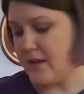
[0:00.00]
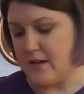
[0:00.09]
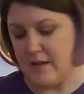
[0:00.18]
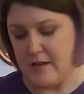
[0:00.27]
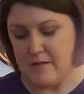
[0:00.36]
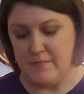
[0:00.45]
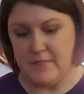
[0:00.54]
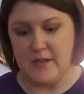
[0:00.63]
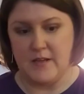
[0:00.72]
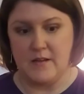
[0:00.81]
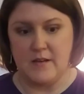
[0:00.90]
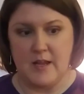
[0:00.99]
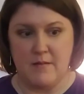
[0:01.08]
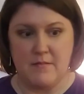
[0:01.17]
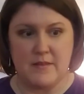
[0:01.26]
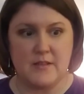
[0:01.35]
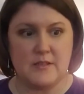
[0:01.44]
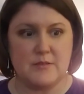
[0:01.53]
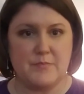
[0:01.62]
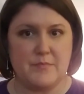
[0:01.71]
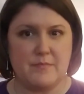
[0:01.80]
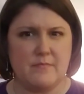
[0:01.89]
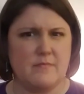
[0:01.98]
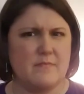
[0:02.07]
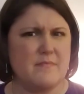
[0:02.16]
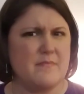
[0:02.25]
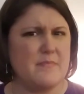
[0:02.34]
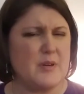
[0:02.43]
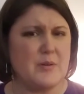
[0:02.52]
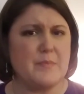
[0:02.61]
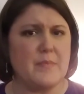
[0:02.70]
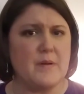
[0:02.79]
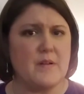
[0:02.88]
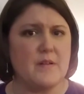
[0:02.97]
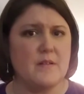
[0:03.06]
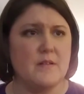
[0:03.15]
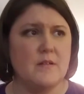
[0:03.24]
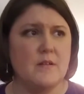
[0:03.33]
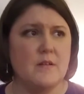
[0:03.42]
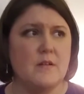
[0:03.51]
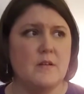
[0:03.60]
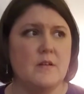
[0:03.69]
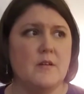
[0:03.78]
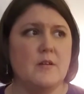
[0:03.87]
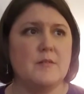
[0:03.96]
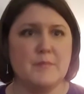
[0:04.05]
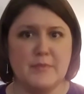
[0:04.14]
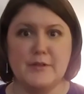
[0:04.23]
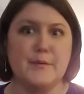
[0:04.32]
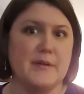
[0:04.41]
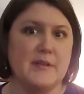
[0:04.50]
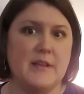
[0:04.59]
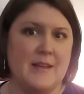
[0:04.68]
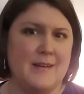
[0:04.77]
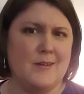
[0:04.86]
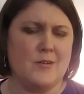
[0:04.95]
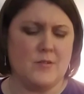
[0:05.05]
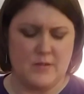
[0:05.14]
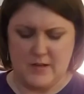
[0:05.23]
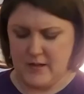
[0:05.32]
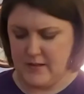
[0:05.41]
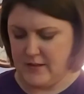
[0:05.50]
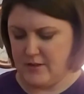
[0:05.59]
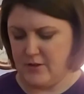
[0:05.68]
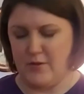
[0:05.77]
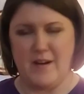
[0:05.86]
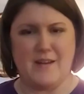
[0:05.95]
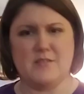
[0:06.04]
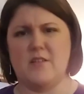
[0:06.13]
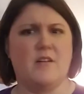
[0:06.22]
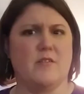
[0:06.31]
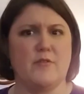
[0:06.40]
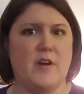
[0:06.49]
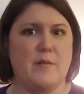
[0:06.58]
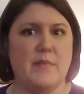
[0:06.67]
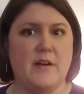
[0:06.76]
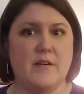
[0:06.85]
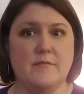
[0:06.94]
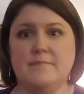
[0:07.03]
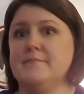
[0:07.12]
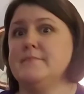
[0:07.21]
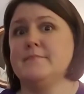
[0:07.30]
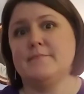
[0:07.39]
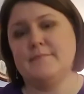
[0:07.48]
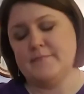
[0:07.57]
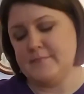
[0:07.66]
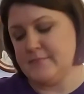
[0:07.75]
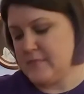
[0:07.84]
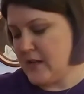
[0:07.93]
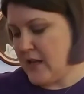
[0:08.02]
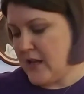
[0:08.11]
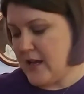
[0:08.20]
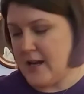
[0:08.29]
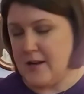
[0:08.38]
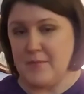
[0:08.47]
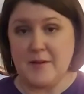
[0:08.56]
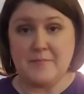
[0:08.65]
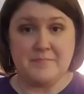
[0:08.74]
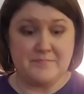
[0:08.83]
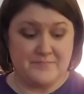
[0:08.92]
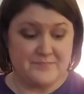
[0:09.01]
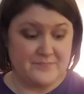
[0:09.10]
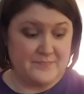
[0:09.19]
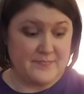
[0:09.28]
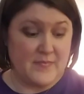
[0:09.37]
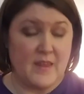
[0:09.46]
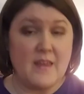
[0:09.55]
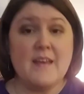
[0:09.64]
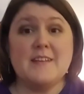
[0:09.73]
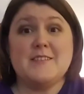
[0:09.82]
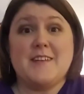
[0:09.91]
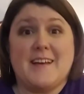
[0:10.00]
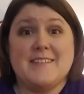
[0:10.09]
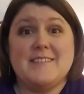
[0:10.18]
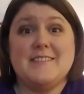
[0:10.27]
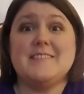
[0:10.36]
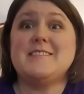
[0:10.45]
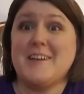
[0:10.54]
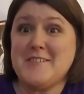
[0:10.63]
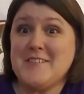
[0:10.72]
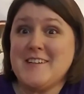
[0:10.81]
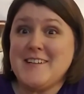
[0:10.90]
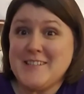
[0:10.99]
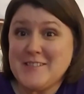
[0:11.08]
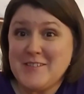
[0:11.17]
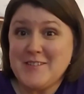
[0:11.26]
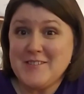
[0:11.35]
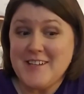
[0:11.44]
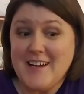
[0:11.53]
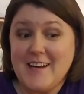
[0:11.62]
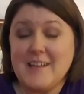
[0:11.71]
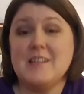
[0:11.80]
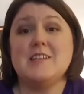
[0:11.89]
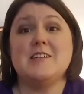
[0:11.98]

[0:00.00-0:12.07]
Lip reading: In amethyst, purple, blue, and then I think the gray is called Graybeard. Anyway, so yes, Sondra, it is crocheted,